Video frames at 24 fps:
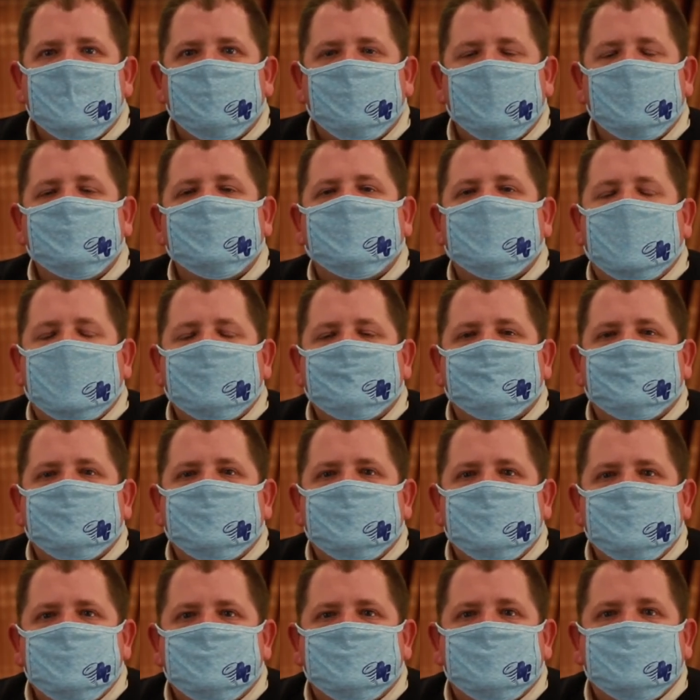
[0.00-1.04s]
we would like for
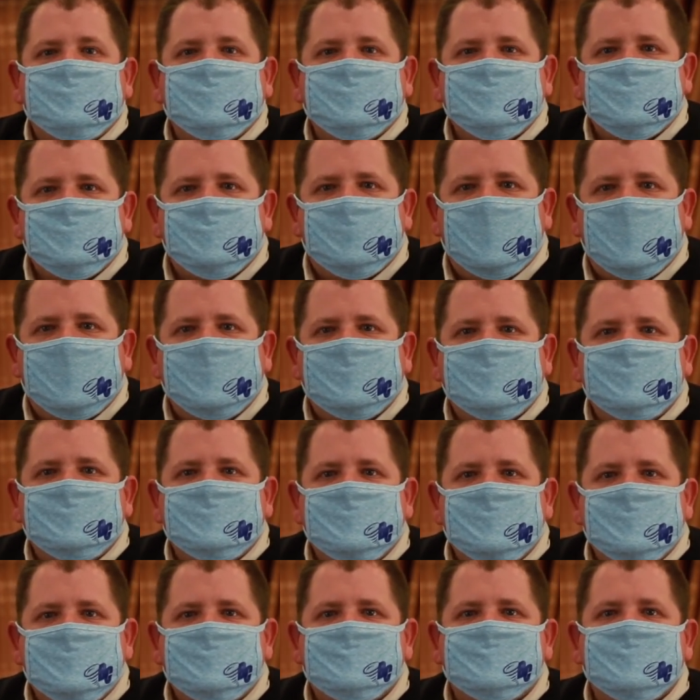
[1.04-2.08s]
you to participate in
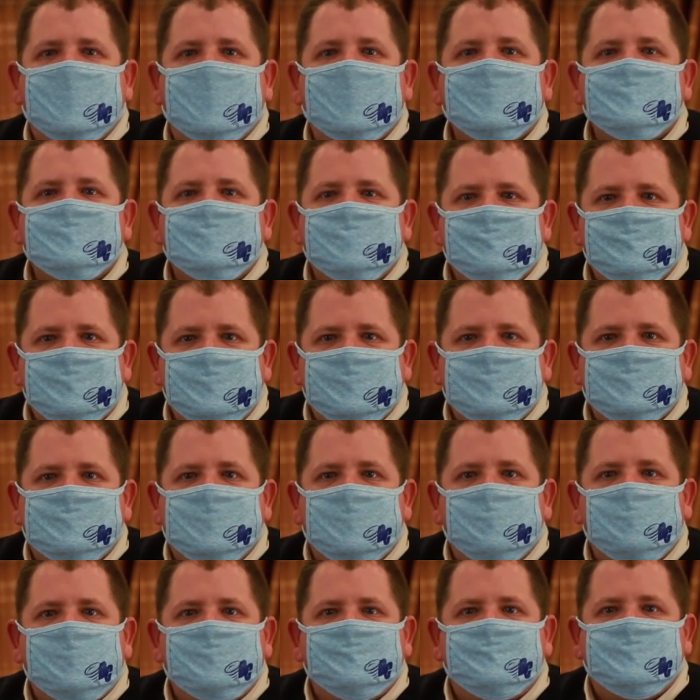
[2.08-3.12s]
these activities
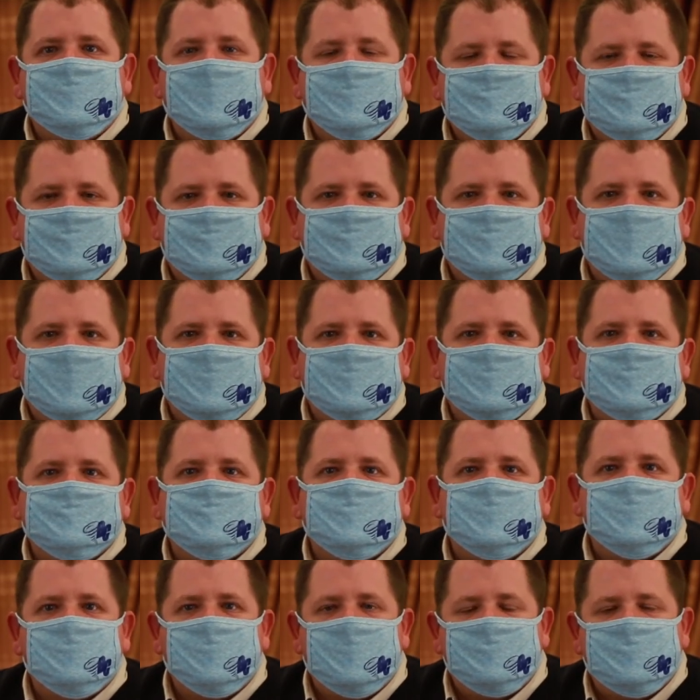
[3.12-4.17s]
that we've designated
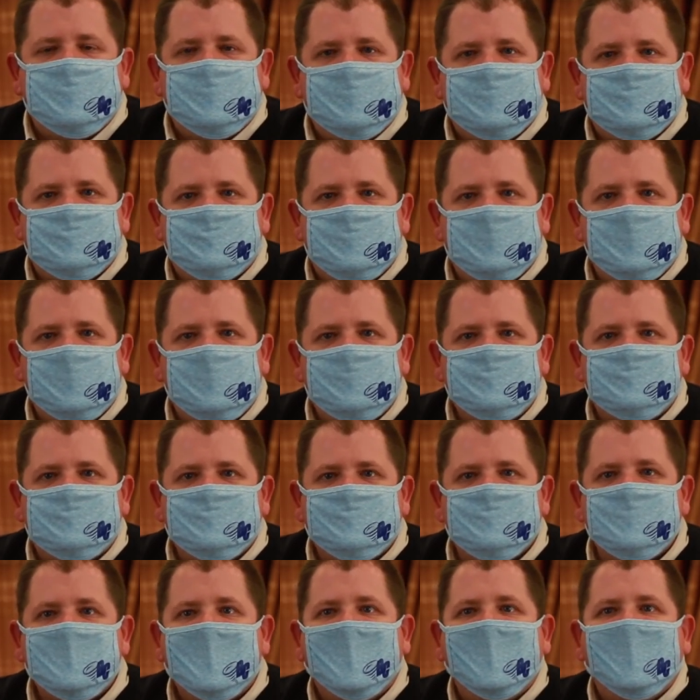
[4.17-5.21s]
as QEP
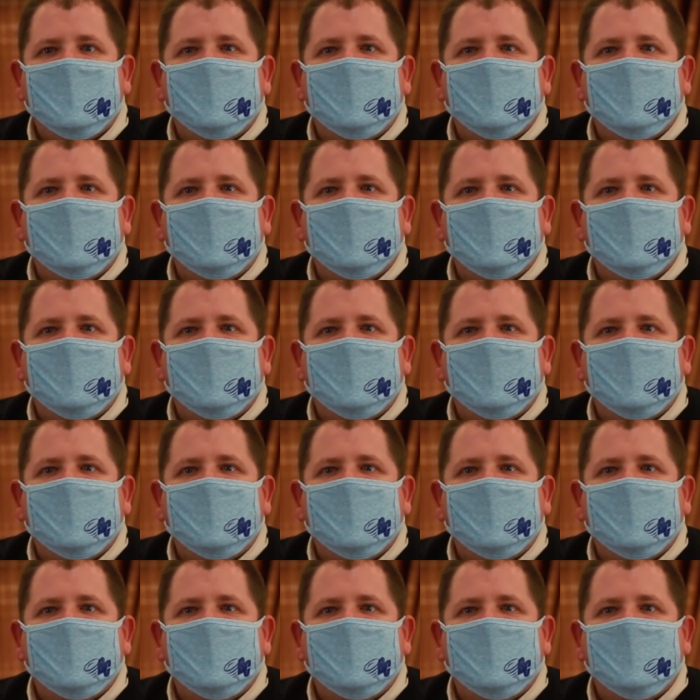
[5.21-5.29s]
experiences